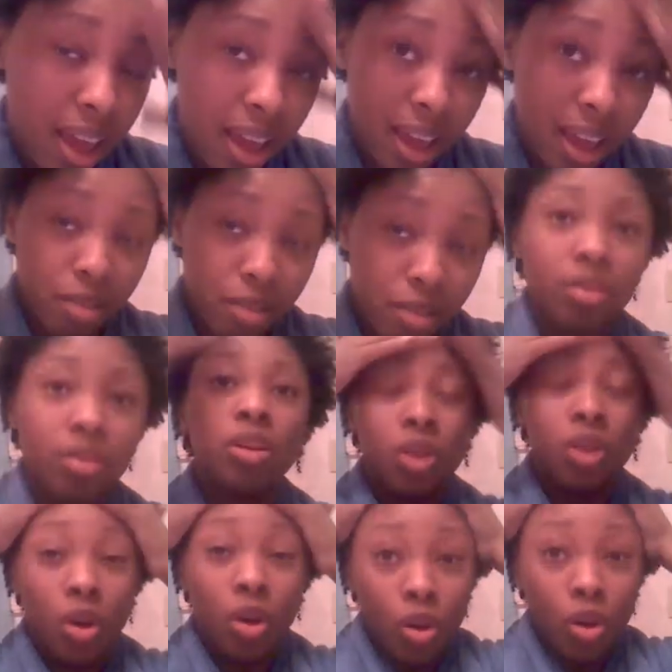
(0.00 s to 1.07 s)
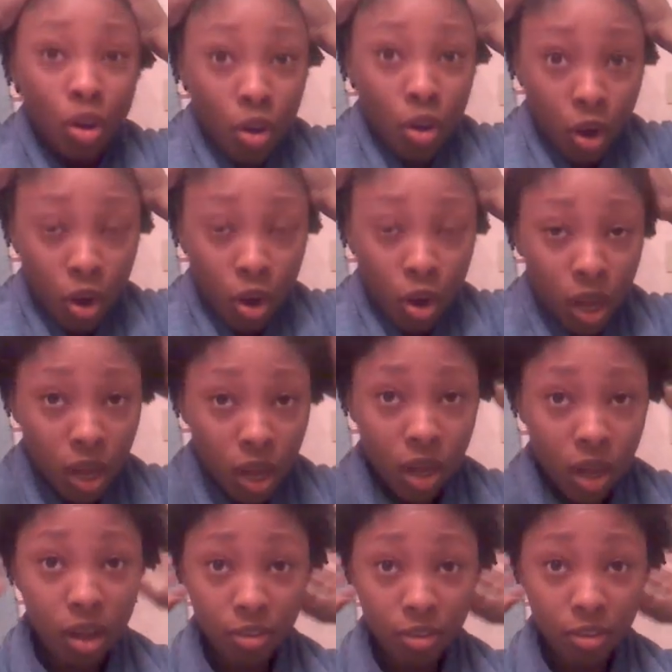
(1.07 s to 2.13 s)
I have
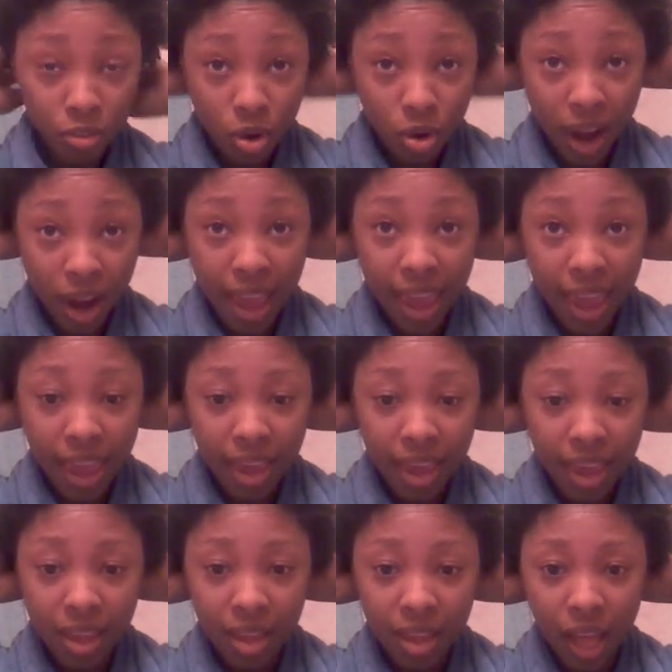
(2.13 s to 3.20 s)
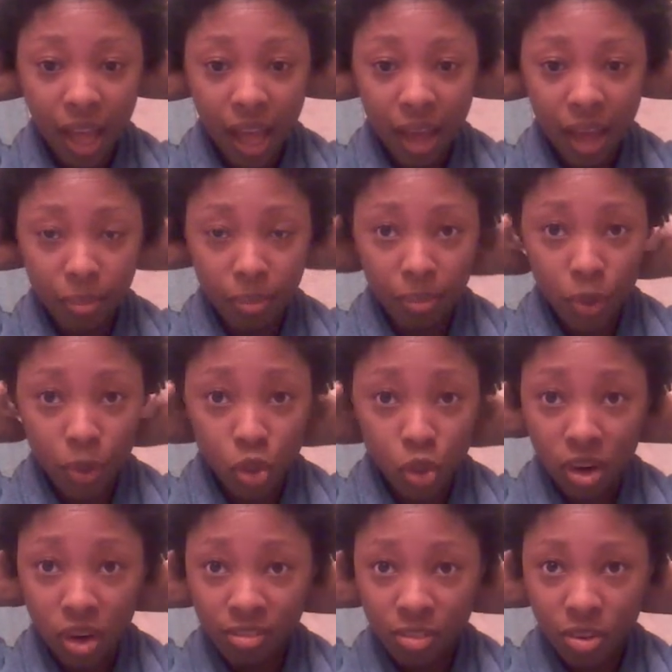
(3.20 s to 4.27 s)
a 4A, a
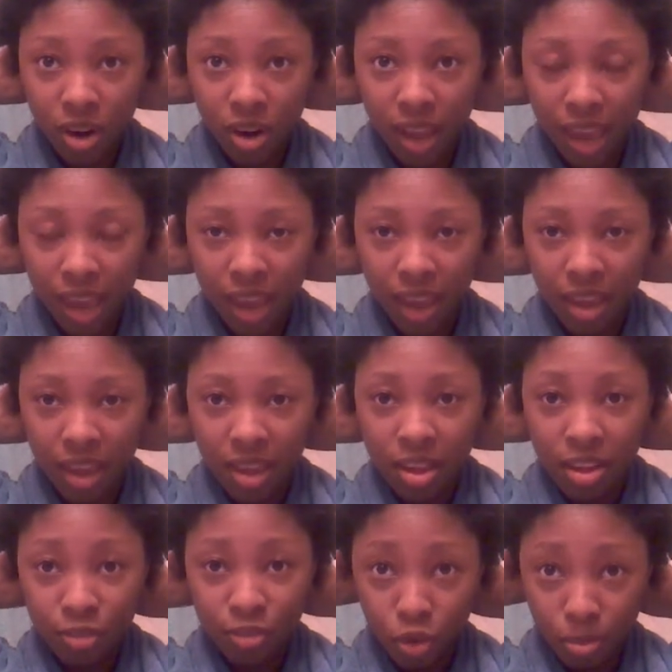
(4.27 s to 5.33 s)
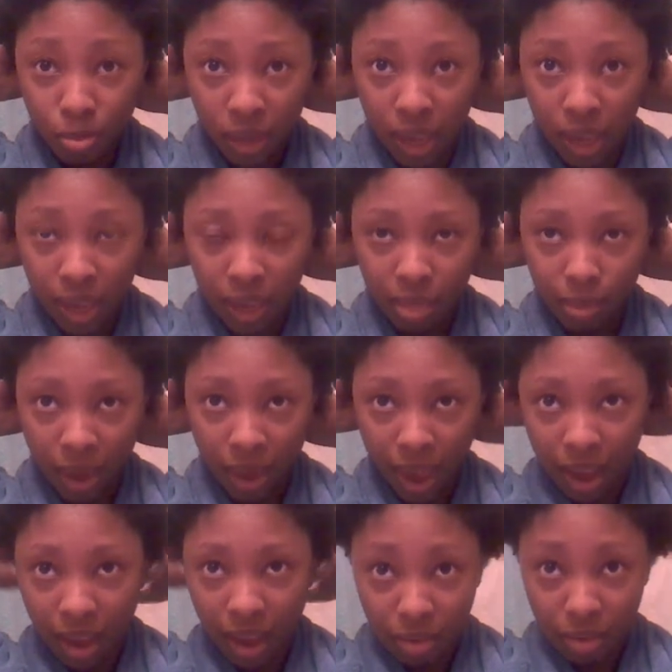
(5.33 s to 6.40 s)
majority 4A, 4B in the
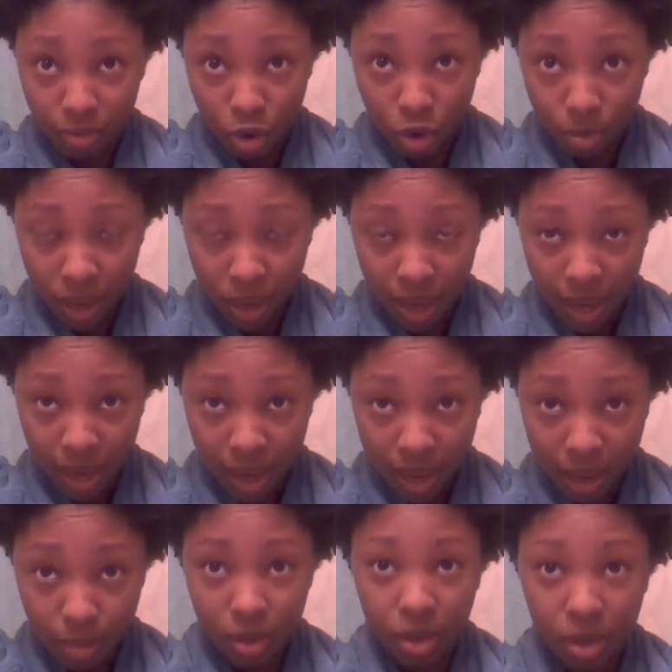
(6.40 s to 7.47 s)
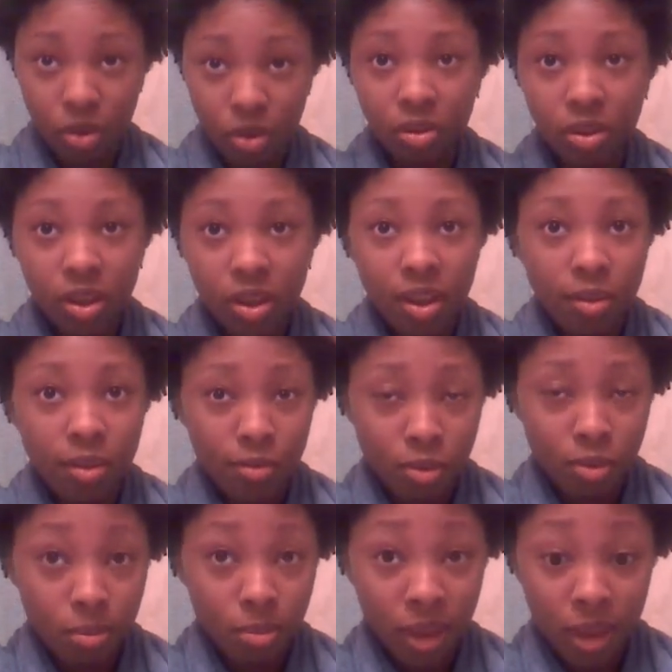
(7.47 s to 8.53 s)
back, 4B in the middle,
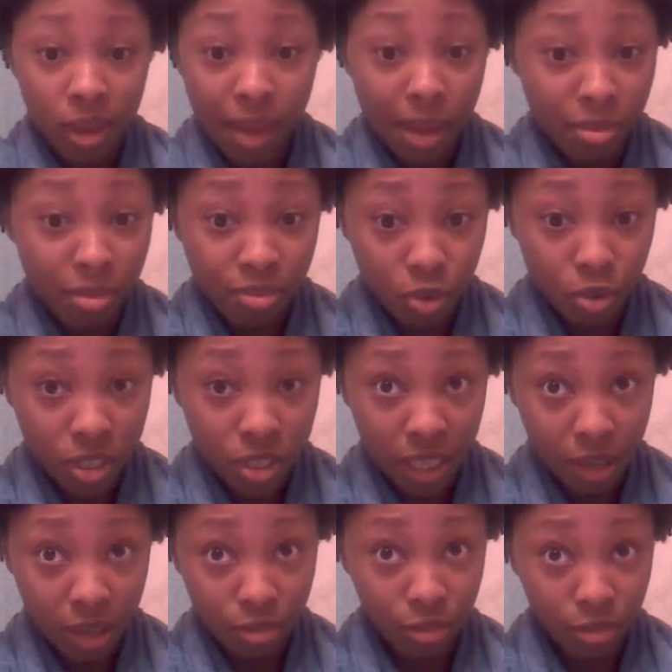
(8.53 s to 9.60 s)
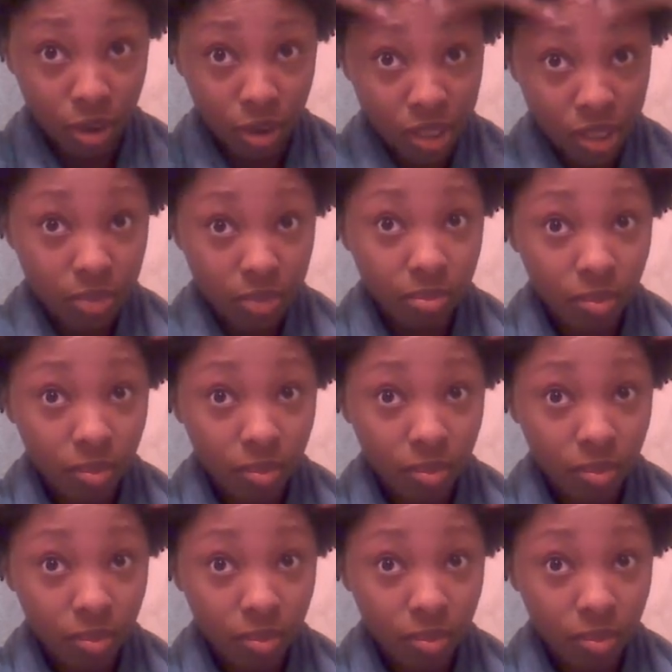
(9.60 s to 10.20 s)
4B, maybe 4C in the front.